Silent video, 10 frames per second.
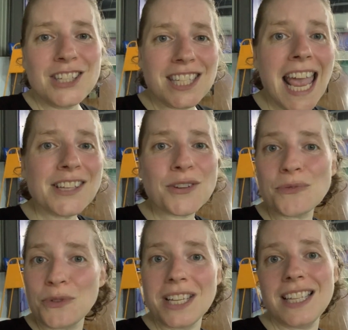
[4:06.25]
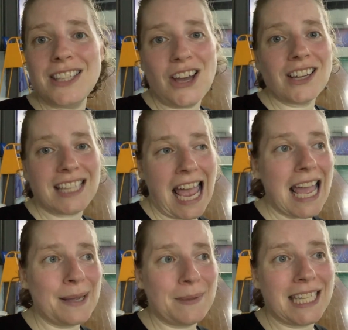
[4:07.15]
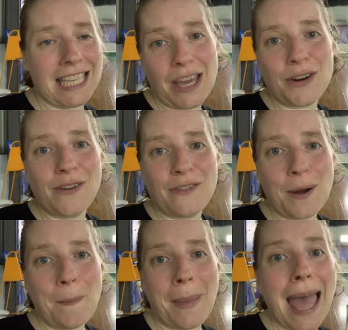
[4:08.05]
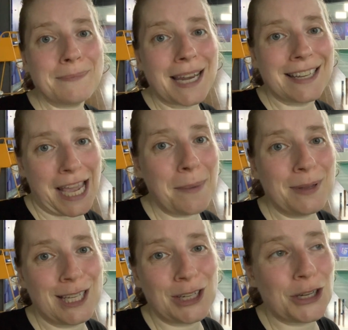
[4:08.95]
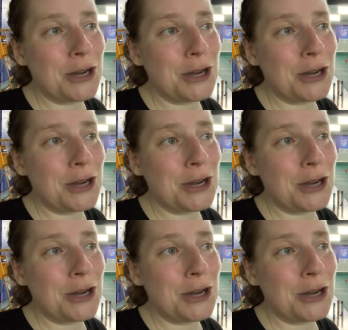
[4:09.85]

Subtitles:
it takes a really long time to get over badminton competition